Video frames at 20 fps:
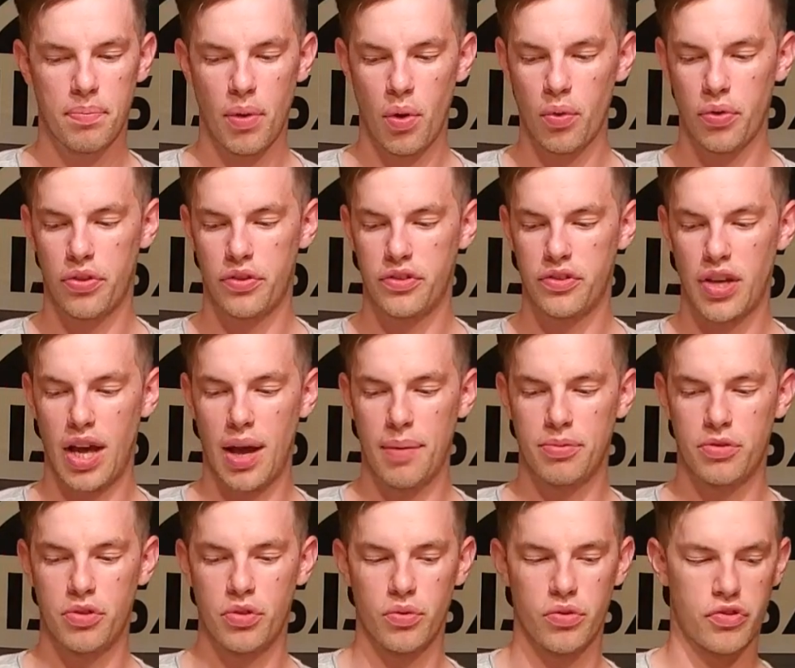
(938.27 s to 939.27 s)
both
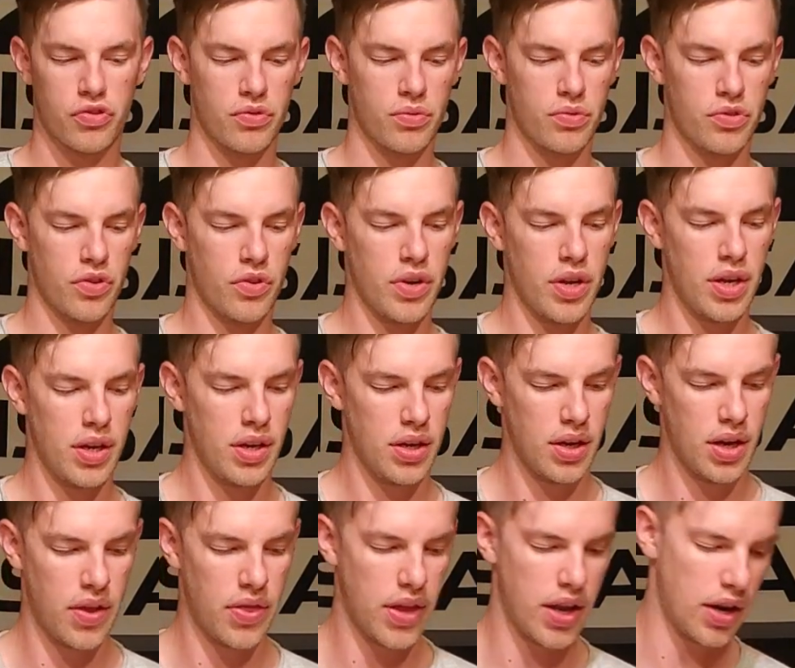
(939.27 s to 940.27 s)
top two screws are in,
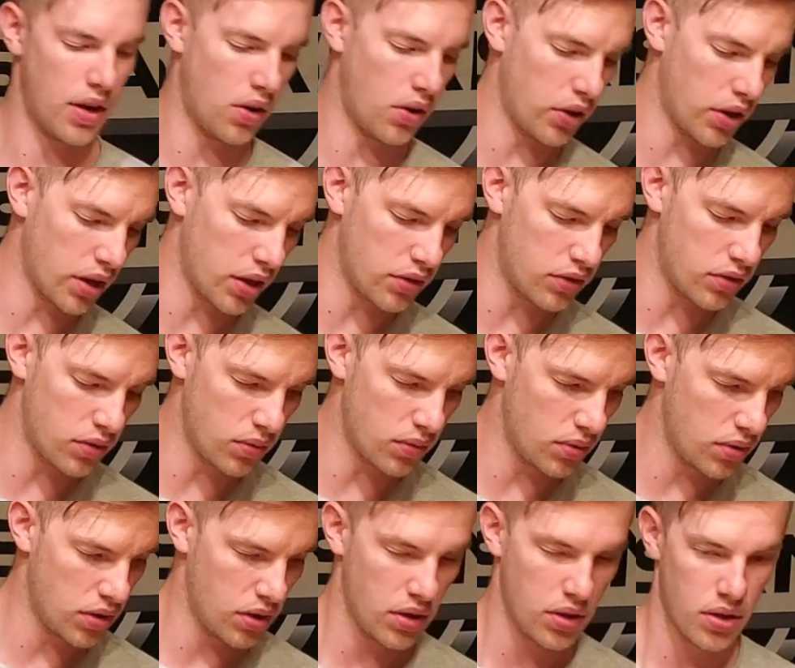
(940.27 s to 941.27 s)
and then all you gotta
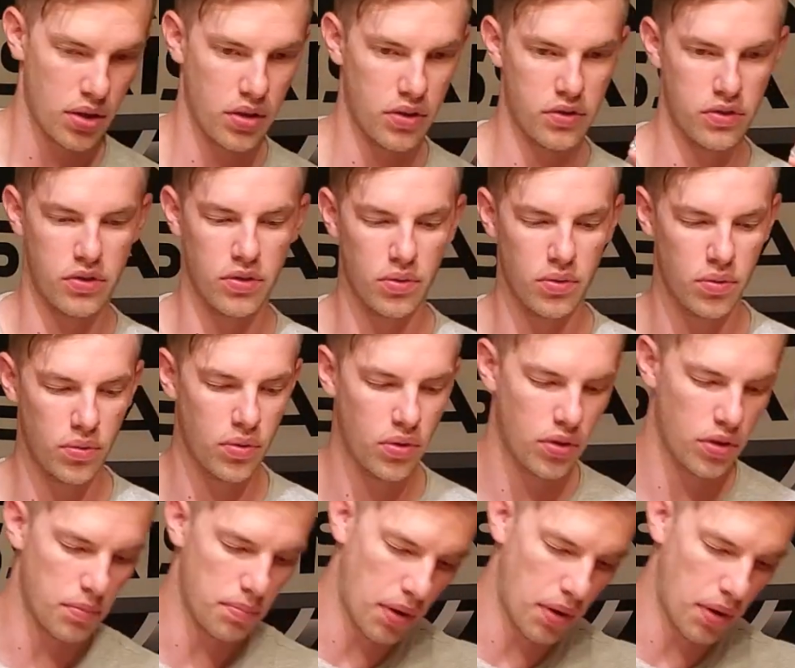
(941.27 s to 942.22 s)
do is do the